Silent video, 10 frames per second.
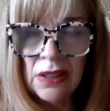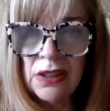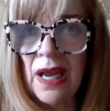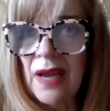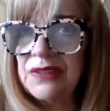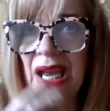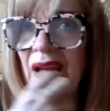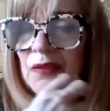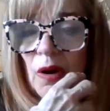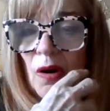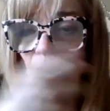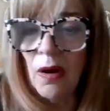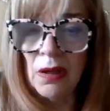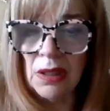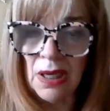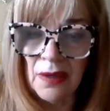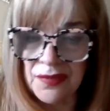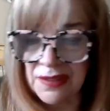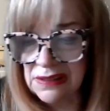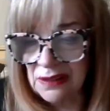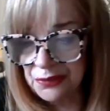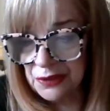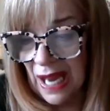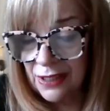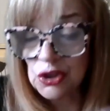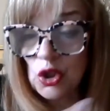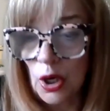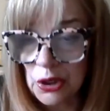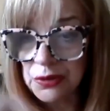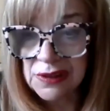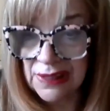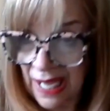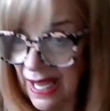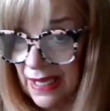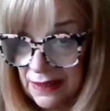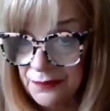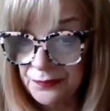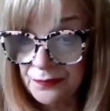You have to have all of the different, and it's harder today.